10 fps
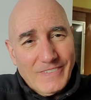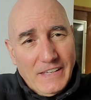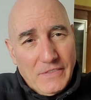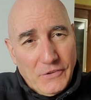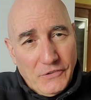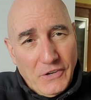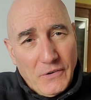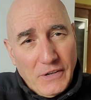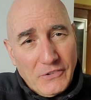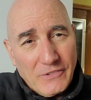in the
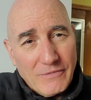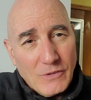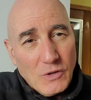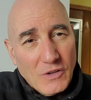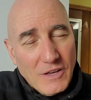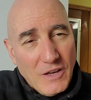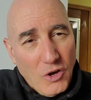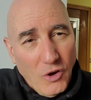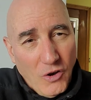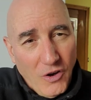series
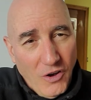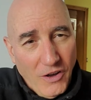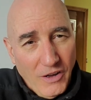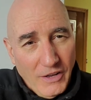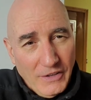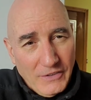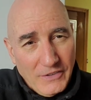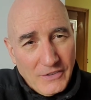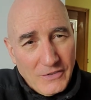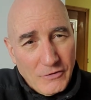on
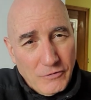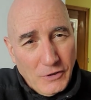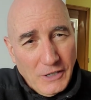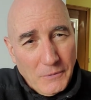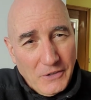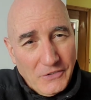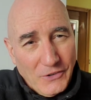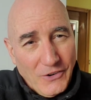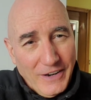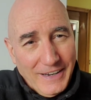fully
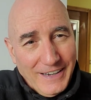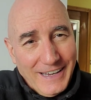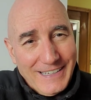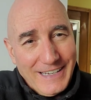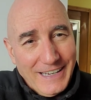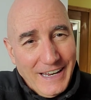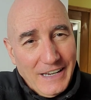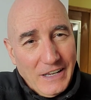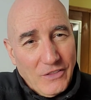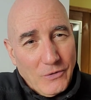restoring a
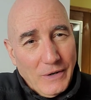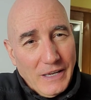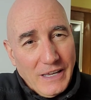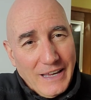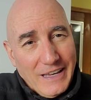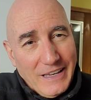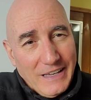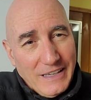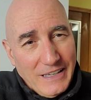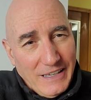1983
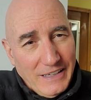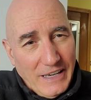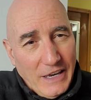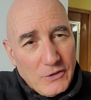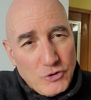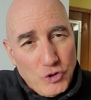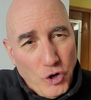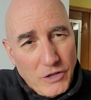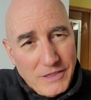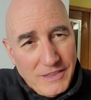
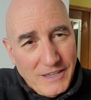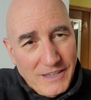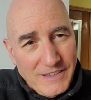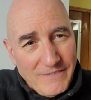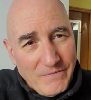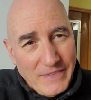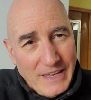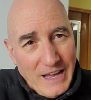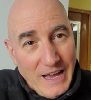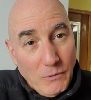Guerciotti.
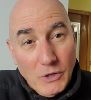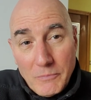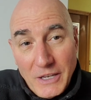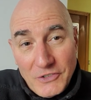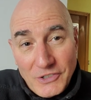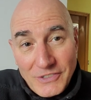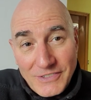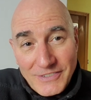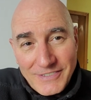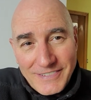I will mention
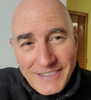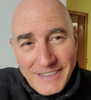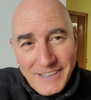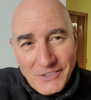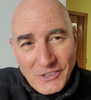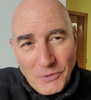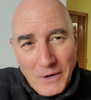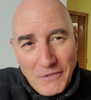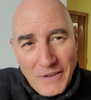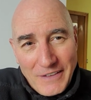it's a
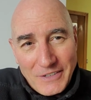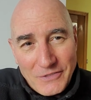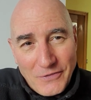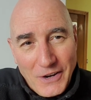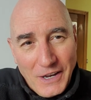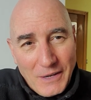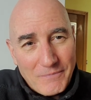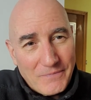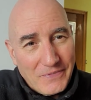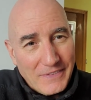25 inch frame.
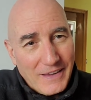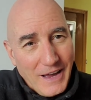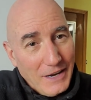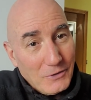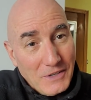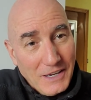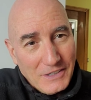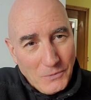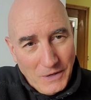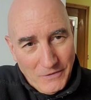I don't take a
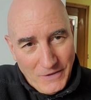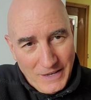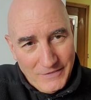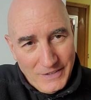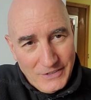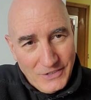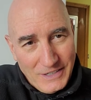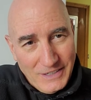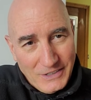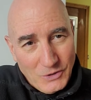25 inch, I
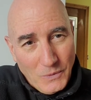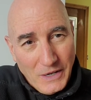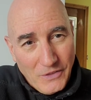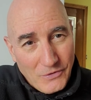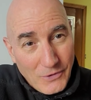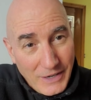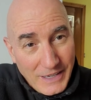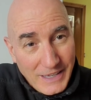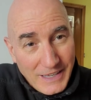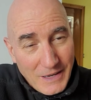take a
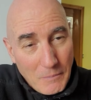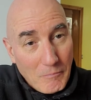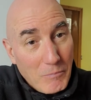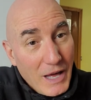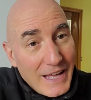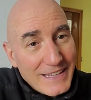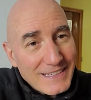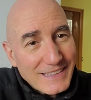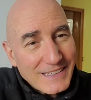23, but